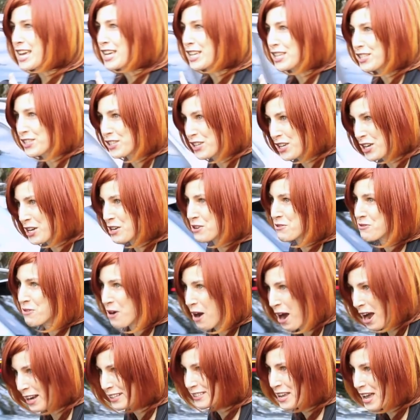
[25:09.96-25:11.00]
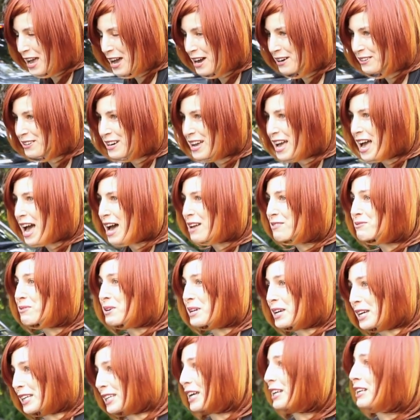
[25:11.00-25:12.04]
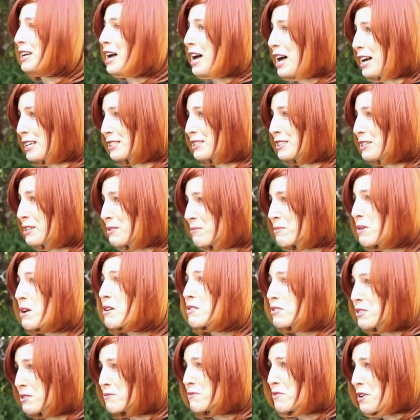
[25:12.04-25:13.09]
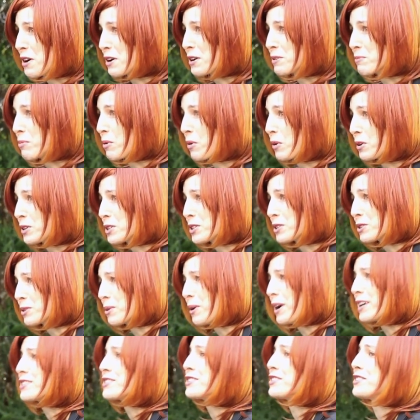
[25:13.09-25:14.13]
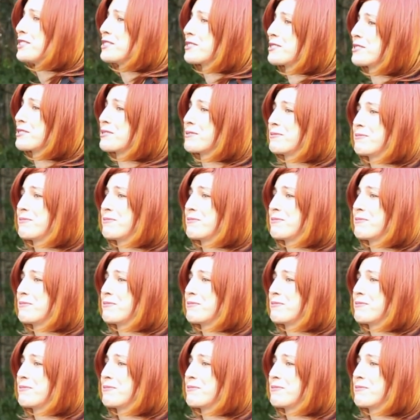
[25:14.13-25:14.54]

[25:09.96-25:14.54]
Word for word: he is here right now, and we are going to ask him some very pointed questions.